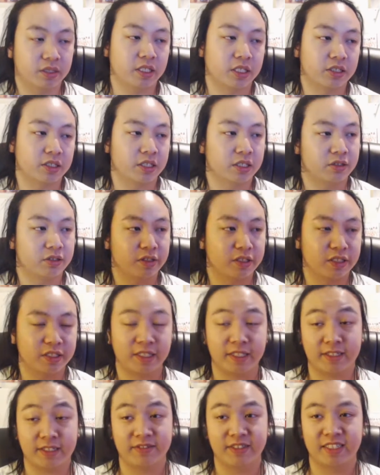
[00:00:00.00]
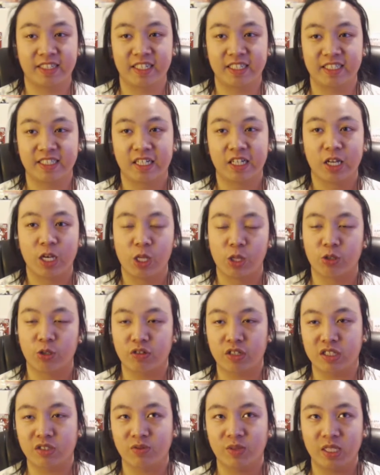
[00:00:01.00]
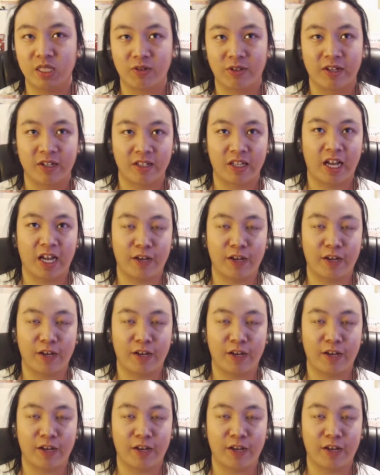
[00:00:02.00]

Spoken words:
Actually, not strange, it's actually really nice. They're dressed really well.